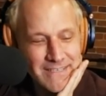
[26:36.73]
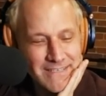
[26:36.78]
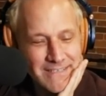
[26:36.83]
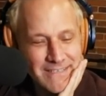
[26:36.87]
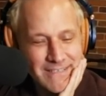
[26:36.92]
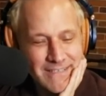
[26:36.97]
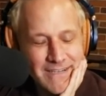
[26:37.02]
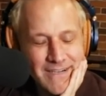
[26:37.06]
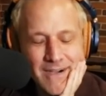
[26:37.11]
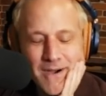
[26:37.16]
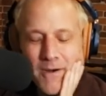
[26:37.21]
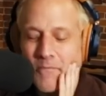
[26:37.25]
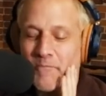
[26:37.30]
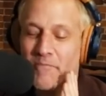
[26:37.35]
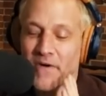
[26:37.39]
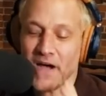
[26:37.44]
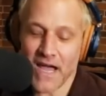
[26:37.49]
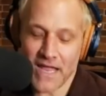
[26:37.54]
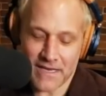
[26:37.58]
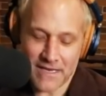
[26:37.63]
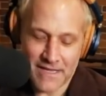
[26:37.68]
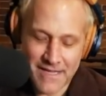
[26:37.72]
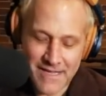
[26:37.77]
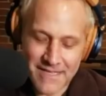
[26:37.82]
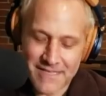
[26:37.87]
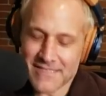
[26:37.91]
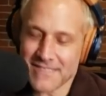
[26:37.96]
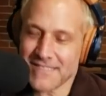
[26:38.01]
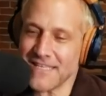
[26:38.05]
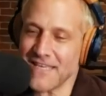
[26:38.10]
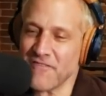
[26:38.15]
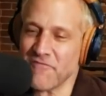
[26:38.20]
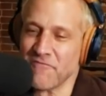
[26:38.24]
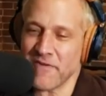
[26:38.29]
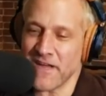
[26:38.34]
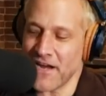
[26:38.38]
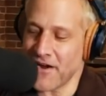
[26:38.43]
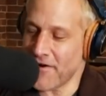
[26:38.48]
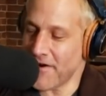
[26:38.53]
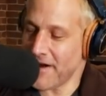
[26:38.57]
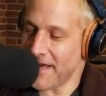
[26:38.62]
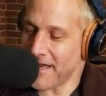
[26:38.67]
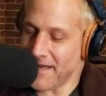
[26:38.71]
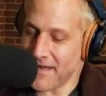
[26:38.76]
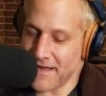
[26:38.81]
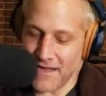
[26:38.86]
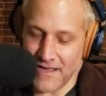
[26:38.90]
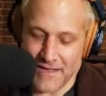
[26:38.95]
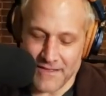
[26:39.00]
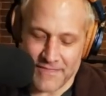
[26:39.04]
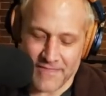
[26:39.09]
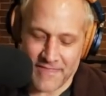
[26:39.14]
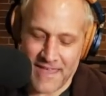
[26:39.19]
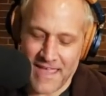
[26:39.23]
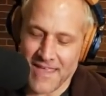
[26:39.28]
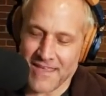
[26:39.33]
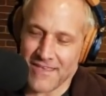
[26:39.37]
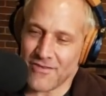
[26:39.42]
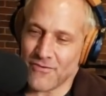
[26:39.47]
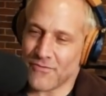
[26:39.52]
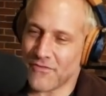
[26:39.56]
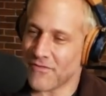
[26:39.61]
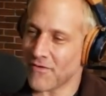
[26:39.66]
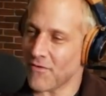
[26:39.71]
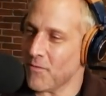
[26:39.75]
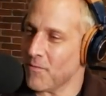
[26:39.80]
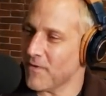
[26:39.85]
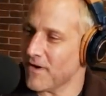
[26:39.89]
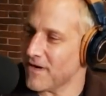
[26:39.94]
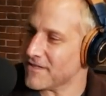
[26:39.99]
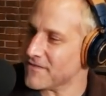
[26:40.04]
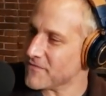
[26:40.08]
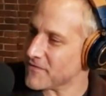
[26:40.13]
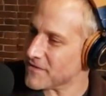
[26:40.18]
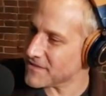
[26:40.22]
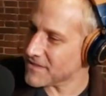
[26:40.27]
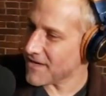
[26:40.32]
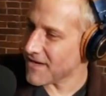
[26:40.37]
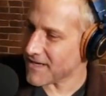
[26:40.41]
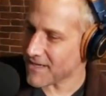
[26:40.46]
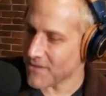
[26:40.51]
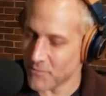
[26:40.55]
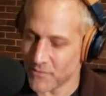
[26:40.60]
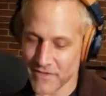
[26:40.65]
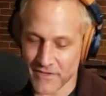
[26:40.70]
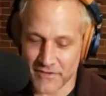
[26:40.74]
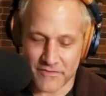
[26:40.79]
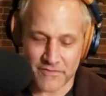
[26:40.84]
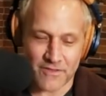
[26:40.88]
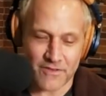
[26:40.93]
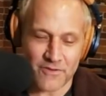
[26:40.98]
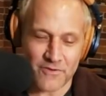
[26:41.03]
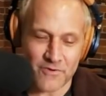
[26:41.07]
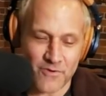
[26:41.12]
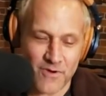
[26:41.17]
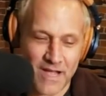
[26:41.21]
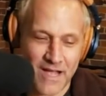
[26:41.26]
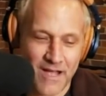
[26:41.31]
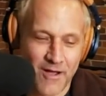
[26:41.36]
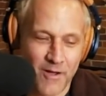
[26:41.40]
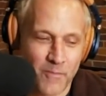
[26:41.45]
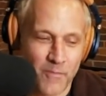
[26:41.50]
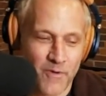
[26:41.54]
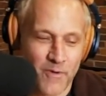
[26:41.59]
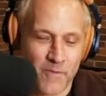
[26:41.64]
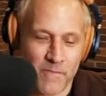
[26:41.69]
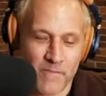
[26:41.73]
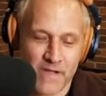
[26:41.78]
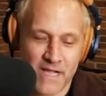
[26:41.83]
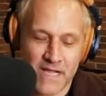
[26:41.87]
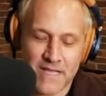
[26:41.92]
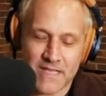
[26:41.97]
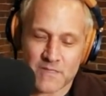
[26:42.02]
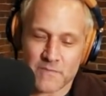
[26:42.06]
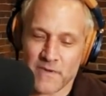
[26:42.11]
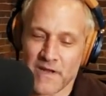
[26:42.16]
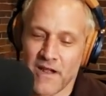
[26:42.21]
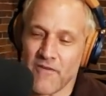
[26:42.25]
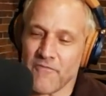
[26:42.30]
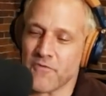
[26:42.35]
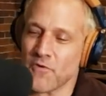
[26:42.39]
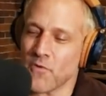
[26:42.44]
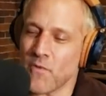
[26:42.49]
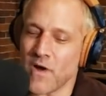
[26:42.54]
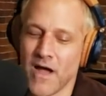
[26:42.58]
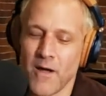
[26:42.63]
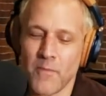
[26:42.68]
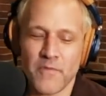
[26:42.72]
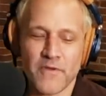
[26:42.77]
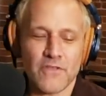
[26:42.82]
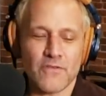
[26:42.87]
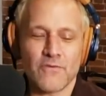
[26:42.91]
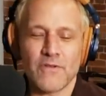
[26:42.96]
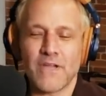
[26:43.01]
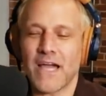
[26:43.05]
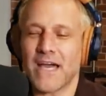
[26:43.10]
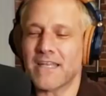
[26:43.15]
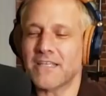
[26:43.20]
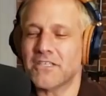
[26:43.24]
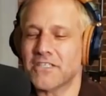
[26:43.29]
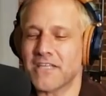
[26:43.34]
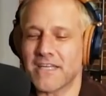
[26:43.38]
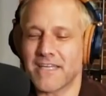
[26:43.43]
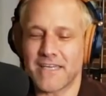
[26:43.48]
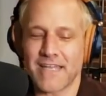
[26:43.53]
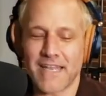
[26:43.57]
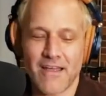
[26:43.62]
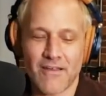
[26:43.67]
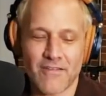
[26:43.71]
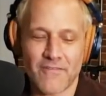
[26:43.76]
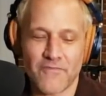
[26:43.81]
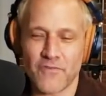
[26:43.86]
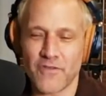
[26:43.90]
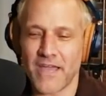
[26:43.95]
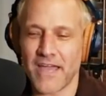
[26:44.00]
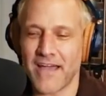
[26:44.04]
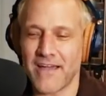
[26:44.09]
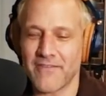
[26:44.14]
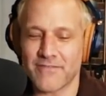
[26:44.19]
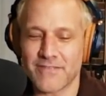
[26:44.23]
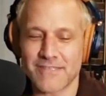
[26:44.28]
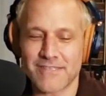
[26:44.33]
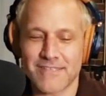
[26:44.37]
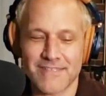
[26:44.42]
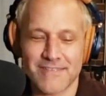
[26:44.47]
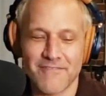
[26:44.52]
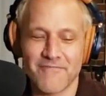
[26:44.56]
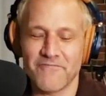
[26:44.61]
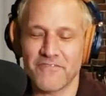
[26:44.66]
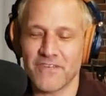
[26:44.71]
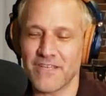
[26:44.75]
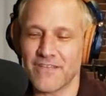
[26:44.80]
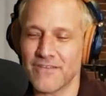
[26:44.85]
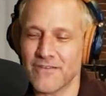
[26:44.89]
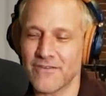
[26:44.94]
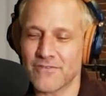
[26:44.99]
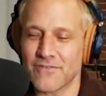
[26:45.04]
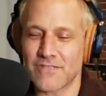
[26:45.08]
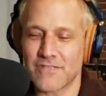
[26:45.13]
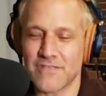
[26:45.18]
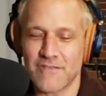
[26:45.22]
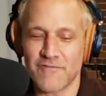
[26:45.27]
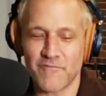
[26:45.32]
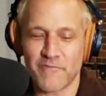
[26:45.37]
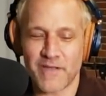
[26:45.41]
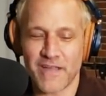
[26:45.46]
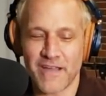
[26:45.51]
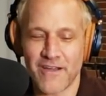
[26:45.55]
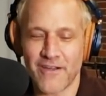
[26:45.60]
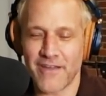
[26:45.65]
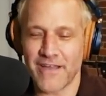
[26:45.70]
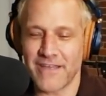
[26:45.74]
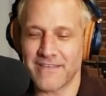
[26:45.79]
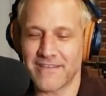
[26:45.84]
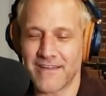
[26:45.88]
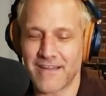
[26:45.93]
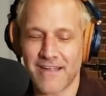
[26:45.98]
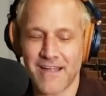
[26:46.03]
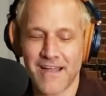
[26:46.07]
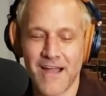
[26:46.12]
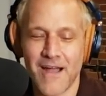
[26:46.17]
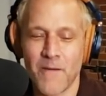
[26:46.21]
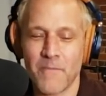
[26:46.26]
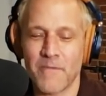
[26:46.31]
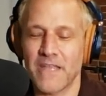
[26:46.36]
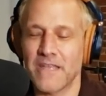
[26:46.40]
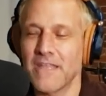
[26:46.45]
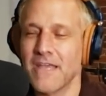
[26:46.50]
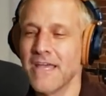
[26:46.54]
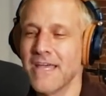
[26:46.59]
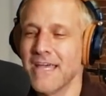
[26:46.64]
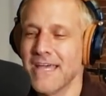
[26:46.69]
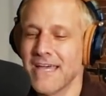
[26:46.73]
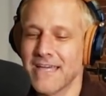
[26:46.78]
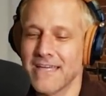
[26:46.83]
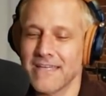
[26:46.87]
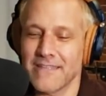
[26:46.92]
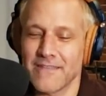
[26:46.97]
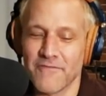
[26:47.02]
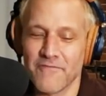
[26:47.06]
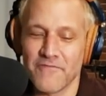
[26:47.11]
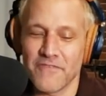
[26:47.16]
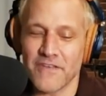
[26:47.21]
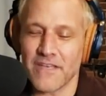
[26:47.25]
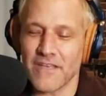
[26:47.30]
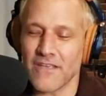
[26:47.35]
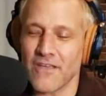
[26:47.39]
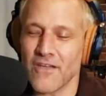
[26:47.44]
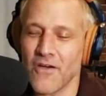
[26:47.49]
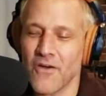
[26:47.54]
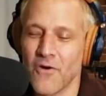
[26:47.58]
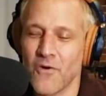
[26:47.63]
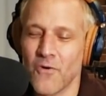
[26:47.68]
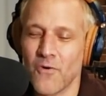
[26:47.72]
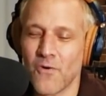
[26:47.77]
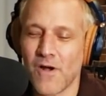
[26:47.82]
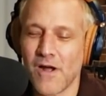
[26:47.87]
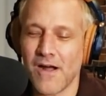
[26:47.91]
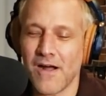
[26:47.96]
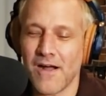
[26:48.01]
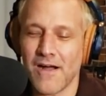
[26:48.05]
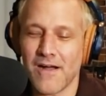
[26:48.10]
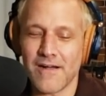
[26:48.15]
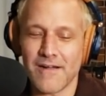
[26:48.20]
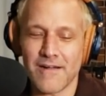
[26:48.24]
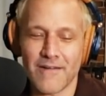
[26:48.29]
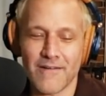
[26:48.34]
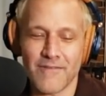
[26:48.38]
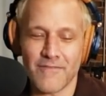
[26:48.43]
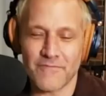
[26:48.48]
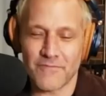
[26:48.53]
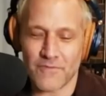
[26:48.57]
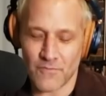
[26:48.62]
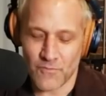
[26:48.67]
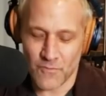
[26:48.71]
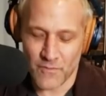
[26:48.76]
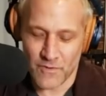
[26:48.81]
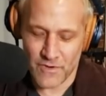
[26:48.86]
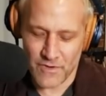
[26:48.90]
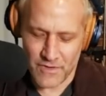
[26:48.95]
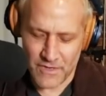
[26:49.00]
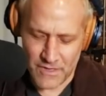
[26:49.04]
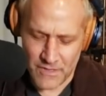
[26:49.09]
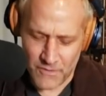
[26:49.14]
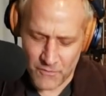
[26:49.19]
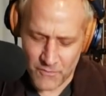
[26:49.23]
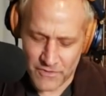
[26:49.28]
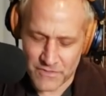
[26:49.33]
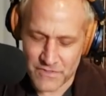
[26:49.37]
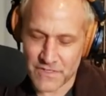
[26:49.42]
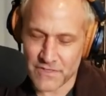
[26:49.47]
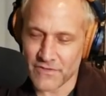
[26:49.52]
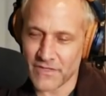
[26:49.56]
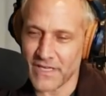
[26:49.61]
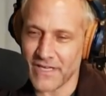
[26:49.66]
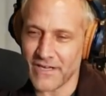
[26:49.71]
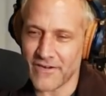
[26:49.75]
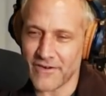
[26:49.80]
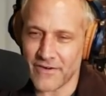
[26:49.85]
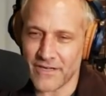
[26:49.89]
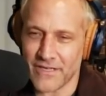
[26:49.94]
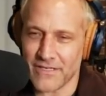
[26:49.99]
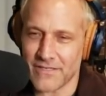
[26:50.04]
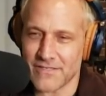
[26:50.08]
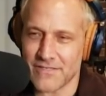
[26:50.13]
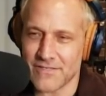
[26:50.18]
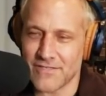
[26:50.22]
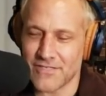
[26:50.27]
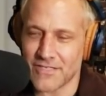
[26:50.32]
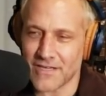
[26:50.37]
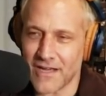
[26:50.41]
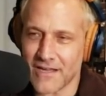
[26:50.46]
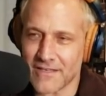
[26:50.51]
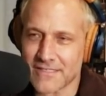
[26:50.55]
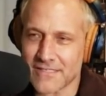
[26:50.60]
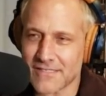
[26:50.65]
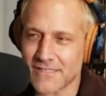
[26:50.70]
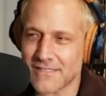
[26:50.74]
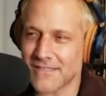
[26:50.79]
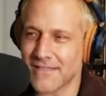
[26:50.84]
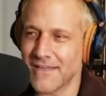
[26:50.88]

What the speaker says: But Steve Perry, thank you so much for talking with us. The new album, it's been out for a while, but you got to check it out if you haven't seen the video, steveperry.com. And the video of We're Still Here is just